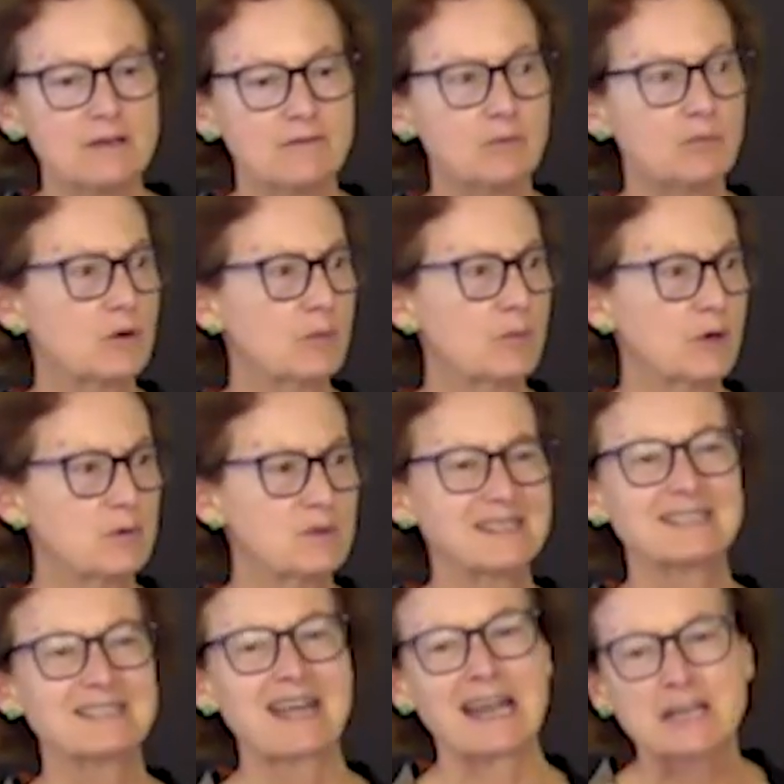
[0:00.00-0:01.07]
even proposed
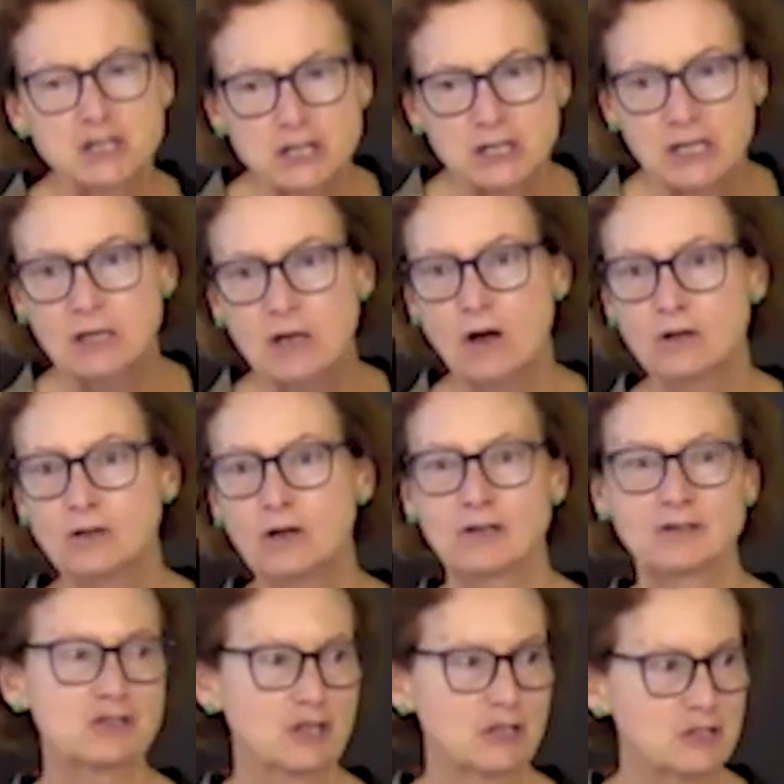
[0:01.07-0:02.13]
sanctioning Hong
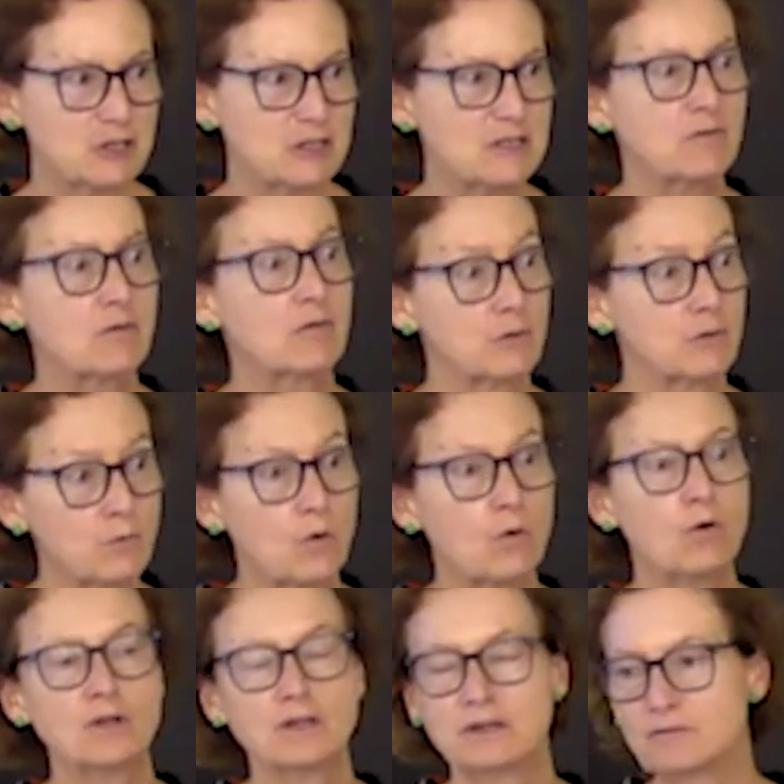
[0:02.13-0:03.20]
Kong judges for their
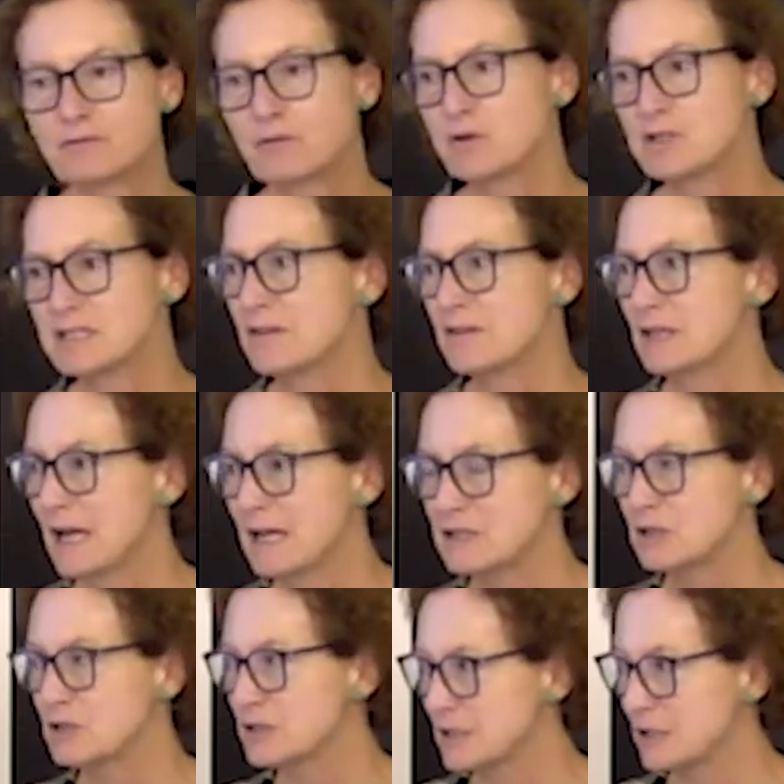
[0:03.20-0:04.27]
role in enforcing the
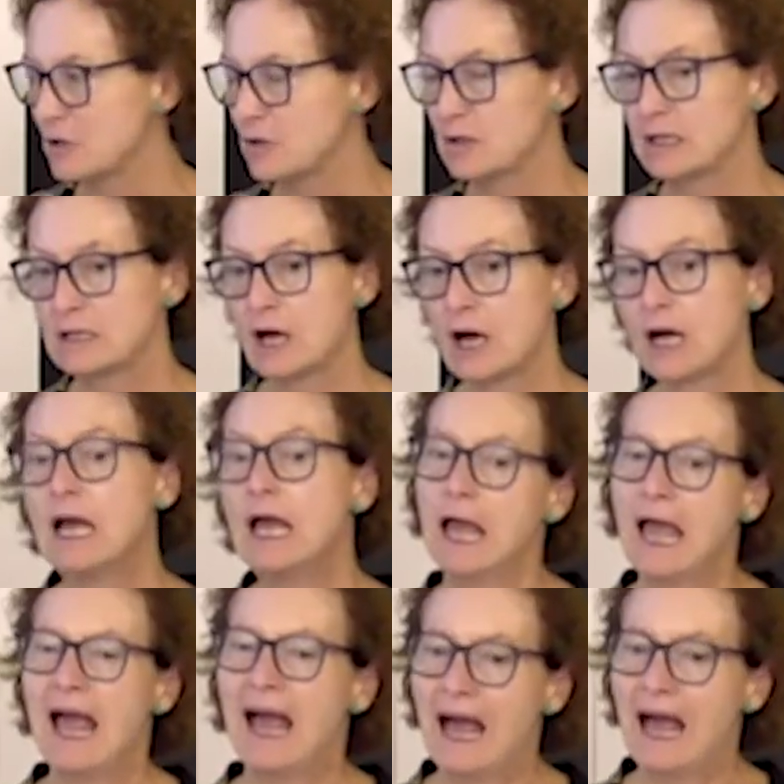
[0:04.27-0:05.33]
national security law.
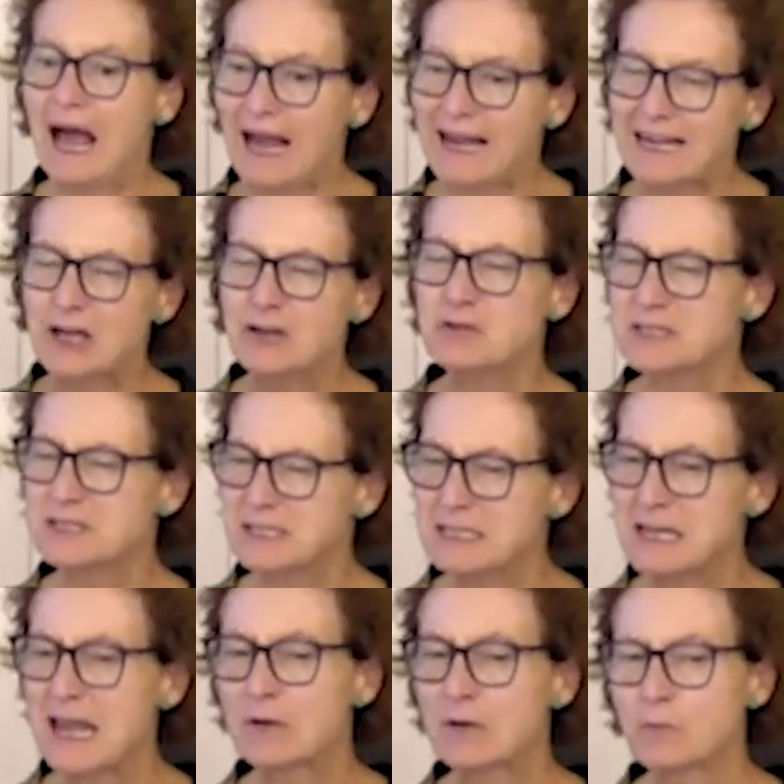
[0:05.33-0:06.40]
I
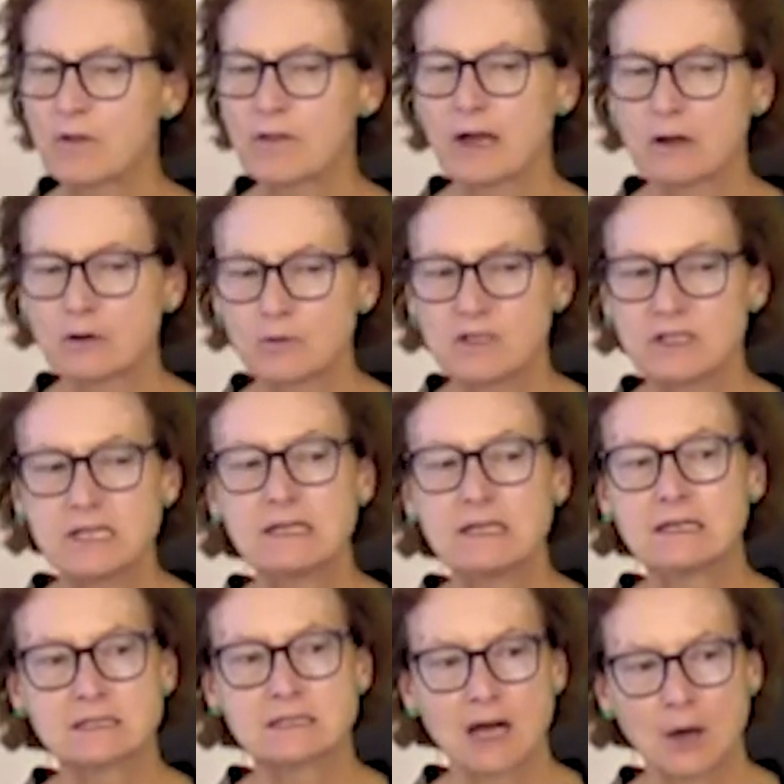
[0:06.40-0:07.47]
understand where that
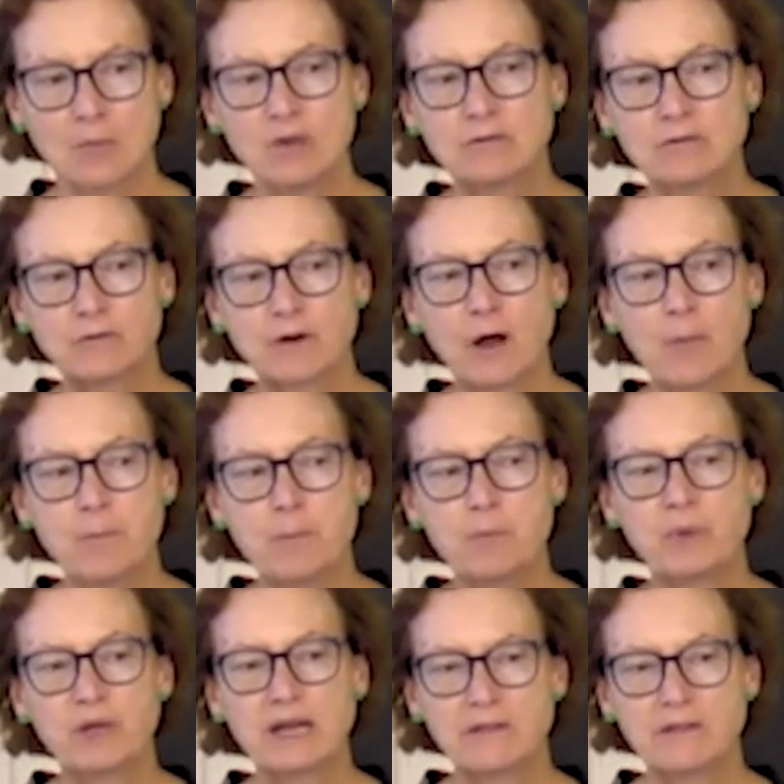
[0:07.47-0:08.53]
critique is coming from,
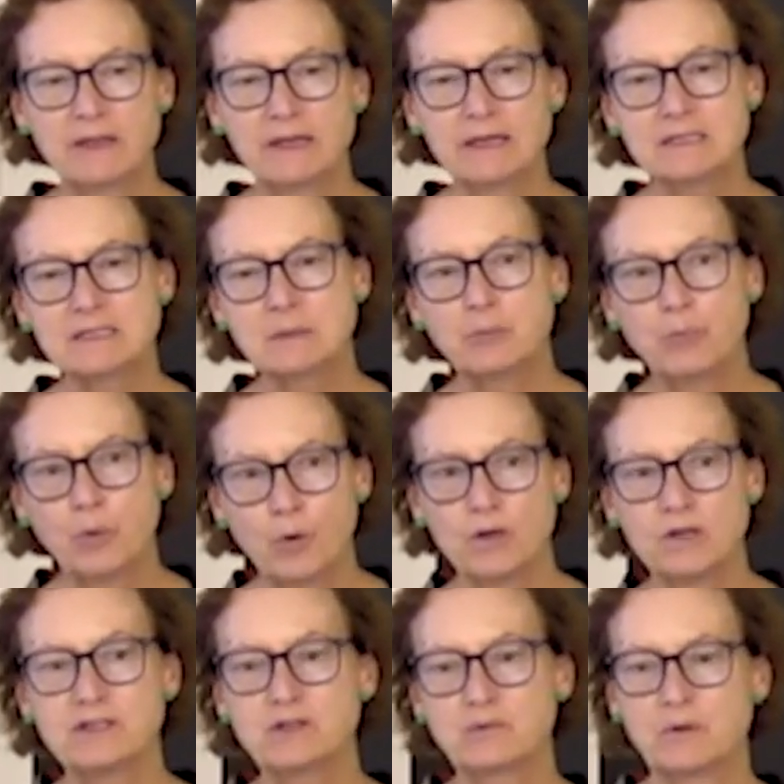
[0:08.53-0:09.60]
but I think it's
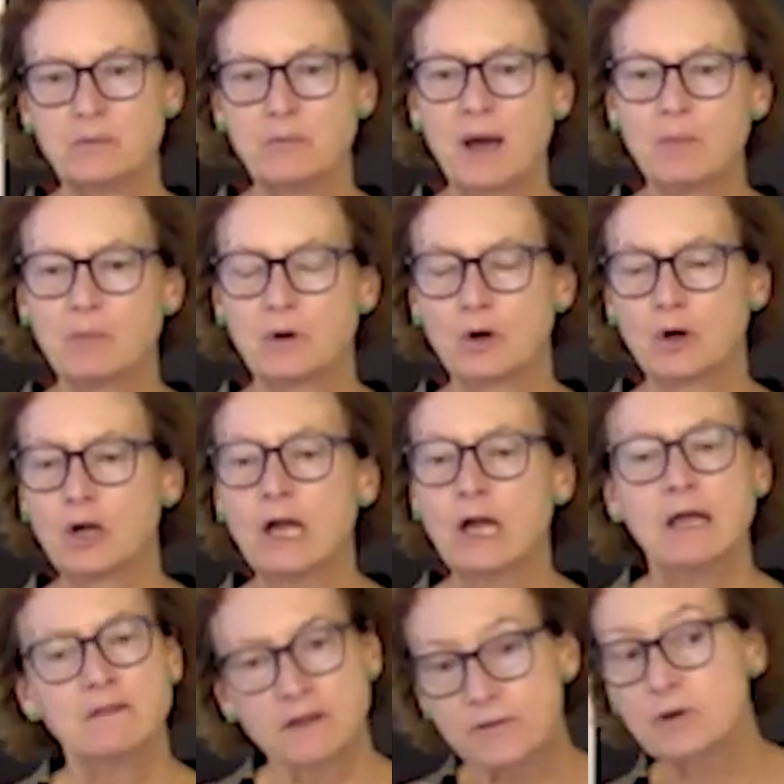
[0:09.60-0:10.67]
important to remember
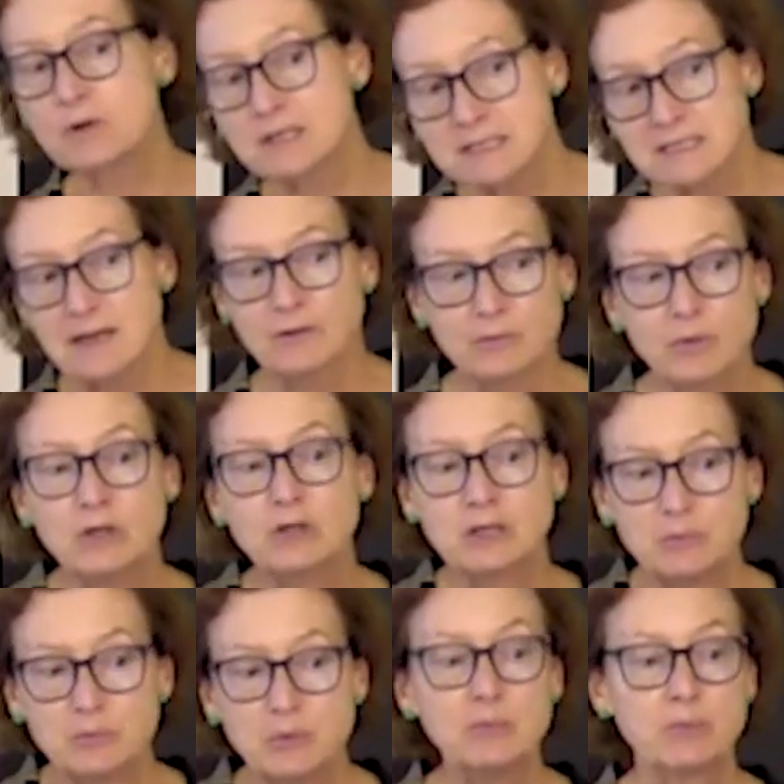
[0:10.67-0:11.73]
that there are 7
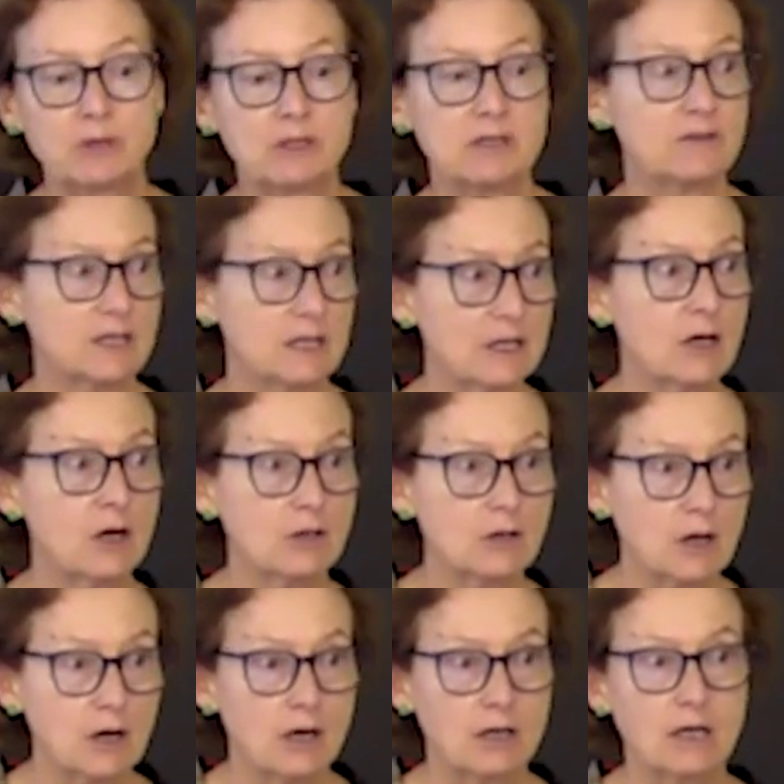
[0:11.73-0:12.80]
million people living in Hong
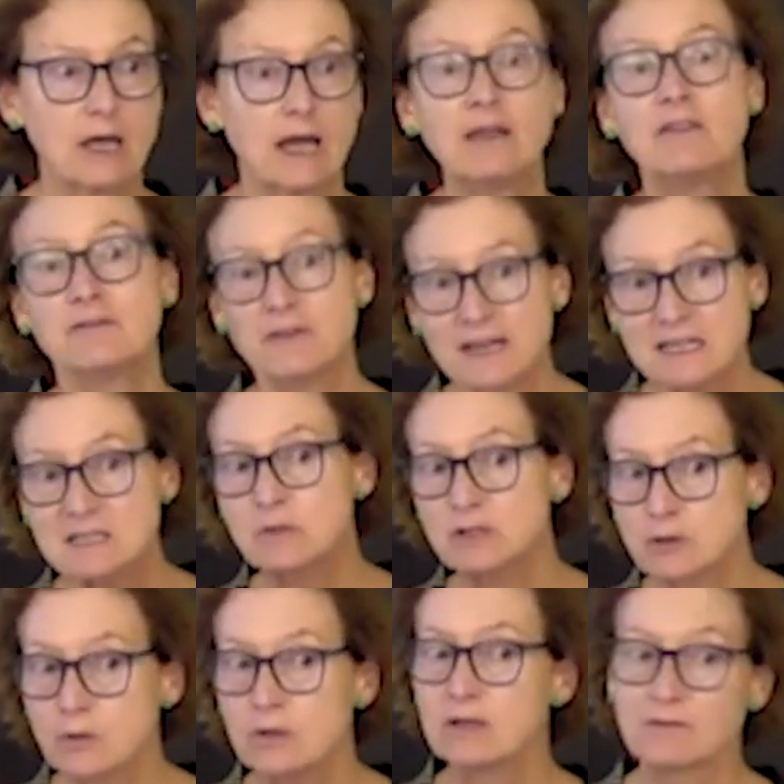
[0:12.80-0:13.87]
Kong, and the vast
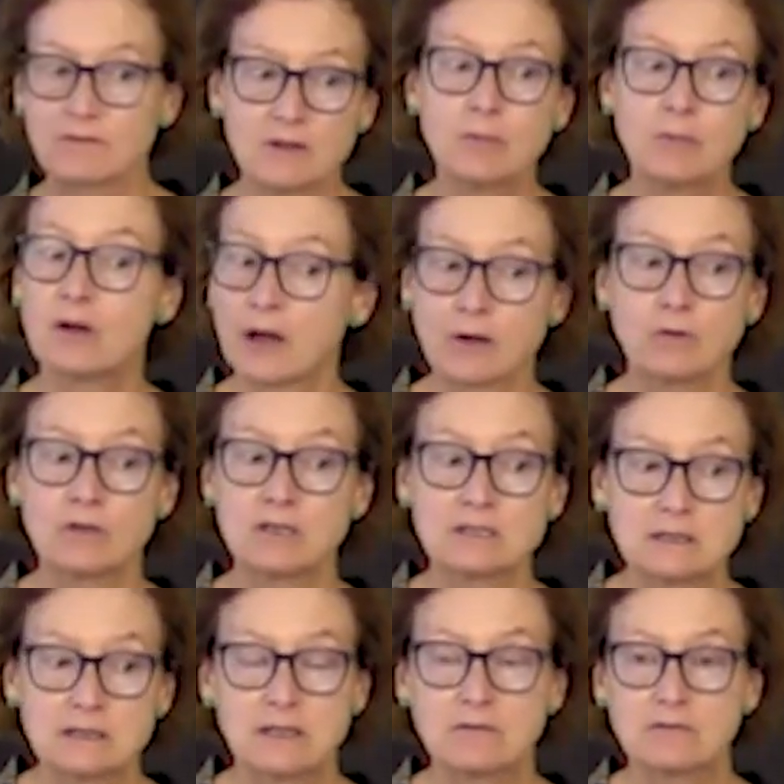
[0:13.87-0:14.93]
majority of them are not going
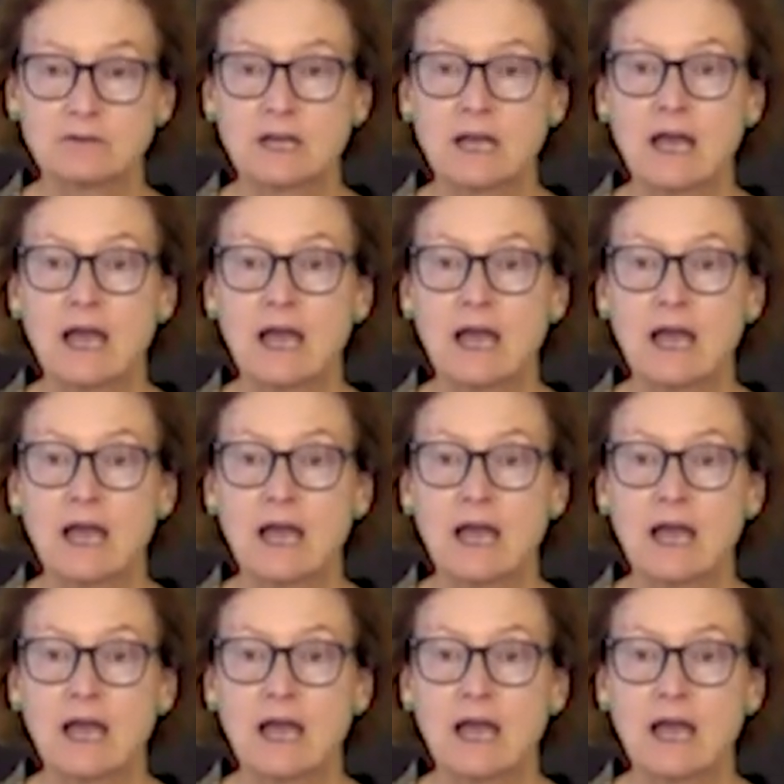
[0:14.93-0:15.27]
to leave.